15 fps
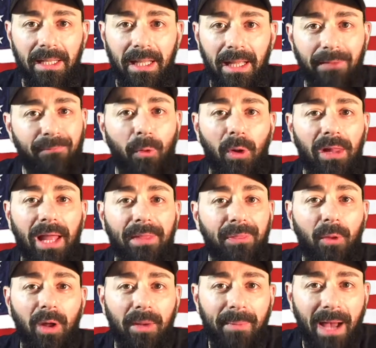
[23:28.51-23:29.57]
If all I
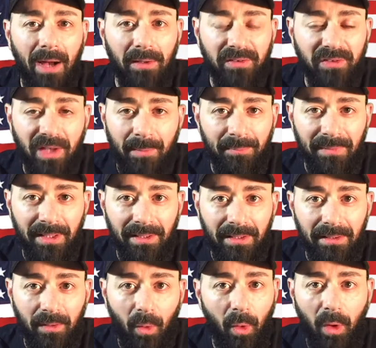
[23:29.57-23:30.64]
thought about something
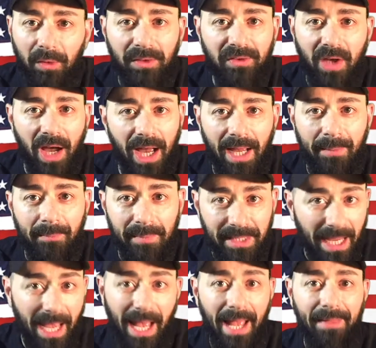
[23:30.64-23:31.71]
all the time,
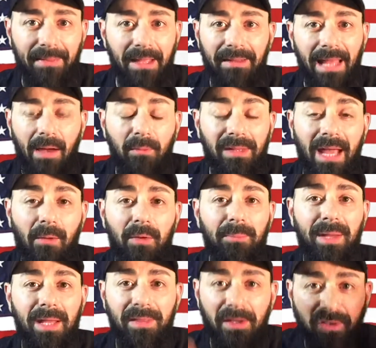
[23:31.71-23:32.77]
that would
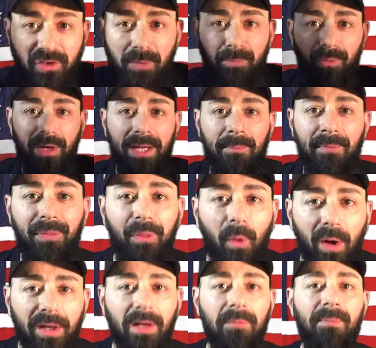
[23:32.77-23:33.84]
be the supreme
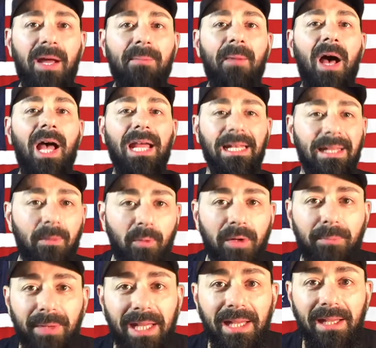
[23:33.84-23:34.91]
thought on my mind. It
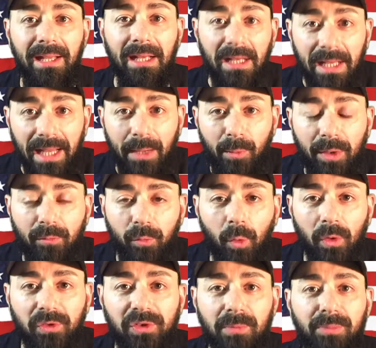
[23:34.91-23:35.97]
would
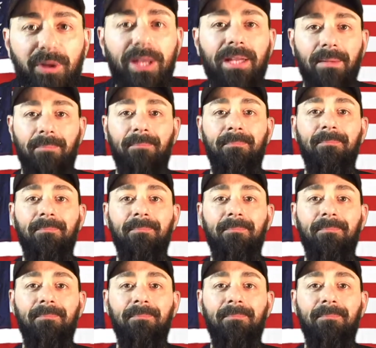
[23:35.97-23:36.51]
rule supreme.